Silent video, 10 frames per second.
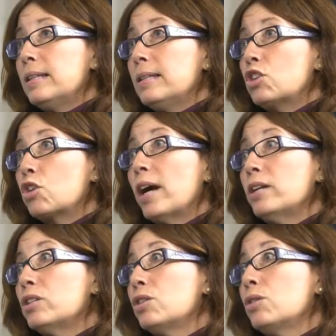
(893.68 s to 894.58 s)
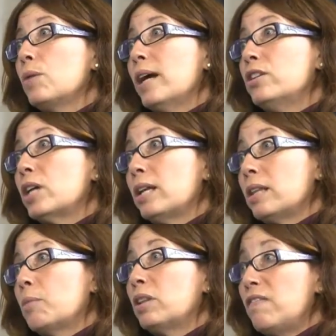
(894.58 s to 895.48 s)
trying to educate
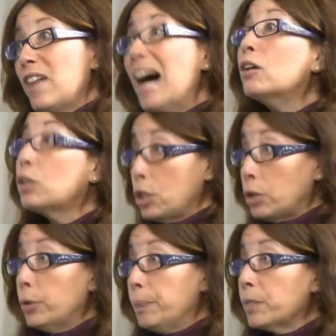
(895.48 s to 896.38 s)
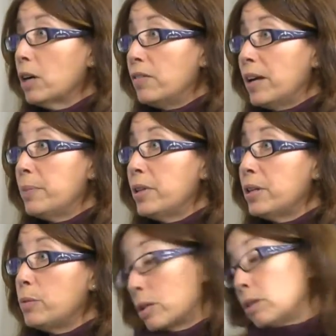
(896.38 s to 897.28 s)
them on the value mm-hmm. of
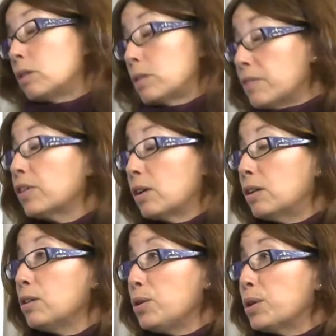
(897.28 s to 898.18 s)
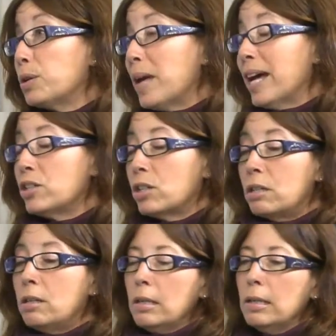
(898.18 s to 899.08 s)
empathy was a little mm-hmm. difficult, you could
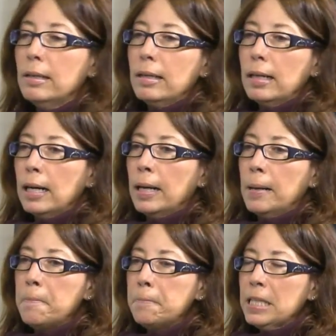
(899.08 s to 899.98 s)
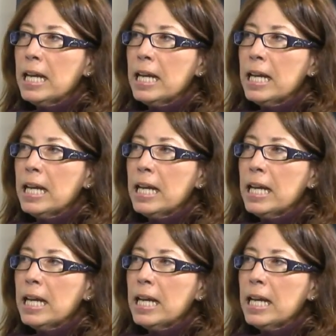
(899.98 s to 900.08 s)
imagine. Um, but they